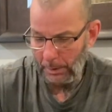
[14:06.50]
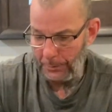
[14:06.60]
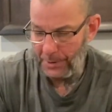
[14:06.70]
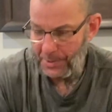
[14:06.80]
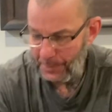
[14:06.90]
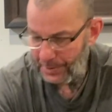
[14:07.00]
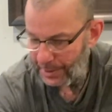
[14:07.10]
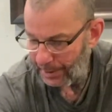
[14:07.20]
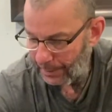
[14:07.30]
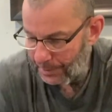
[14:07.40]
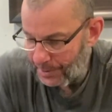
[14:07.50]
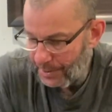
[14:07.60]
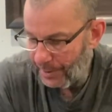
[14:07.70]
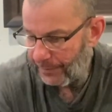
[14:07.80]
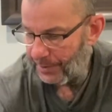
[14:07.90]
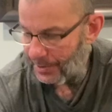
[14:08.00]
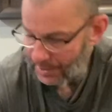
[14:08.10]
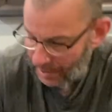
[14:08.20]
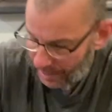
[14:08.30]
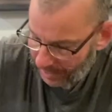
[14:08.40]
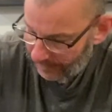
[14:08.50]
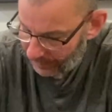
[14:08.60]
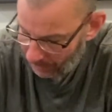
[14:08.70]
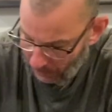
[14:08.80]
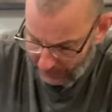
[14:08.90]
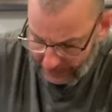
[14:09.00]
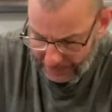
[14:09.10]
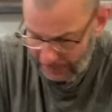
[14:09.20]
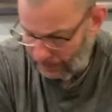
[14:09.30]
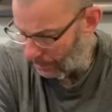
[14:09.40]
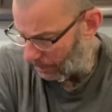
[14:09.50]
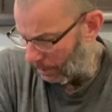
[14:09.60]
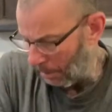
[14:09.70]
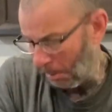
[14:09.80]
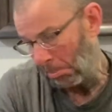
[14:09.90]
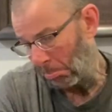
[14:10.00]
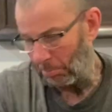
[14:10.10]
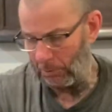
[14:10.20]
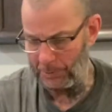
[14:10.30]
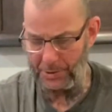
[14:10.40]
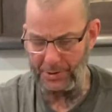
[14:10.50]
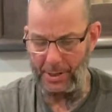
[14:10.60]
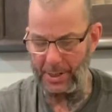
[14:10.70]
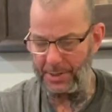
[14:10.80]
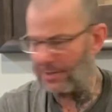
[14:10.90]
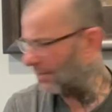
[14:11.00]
This particular stuff does not have an odor to it, which is nice.